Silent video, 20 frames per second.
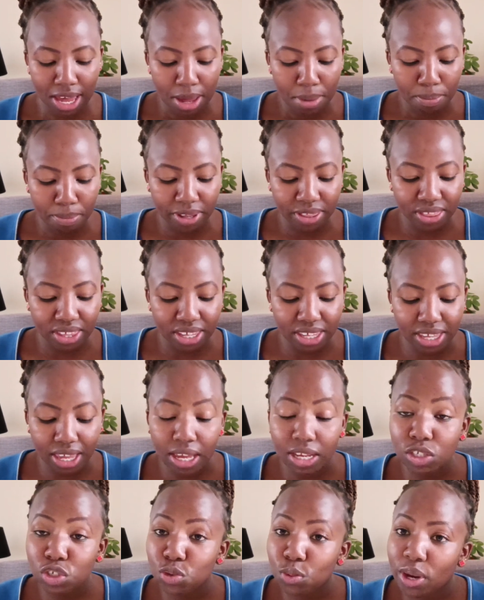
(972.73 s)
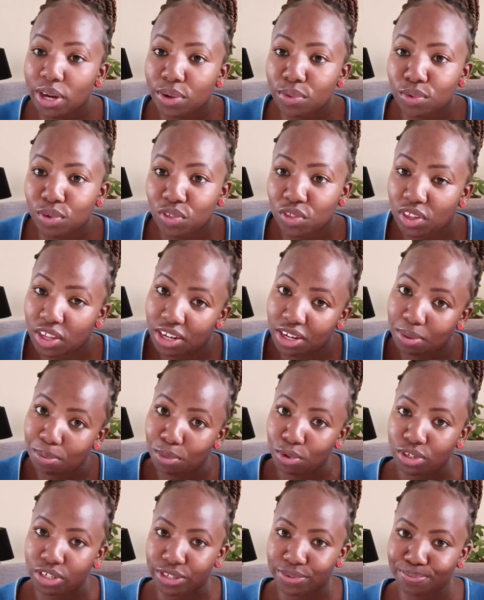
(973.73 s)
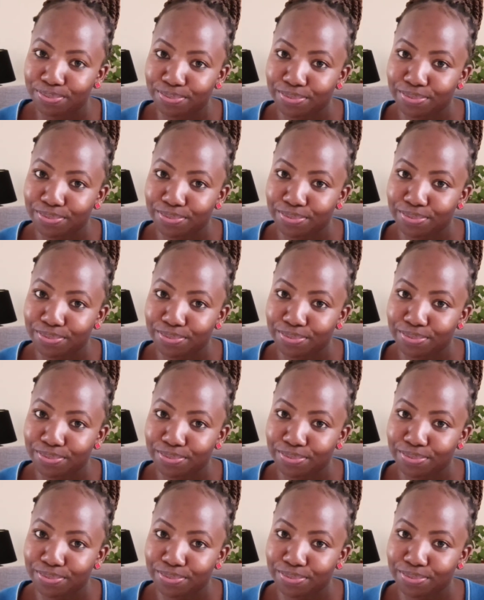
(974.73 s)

but they can't work with anybody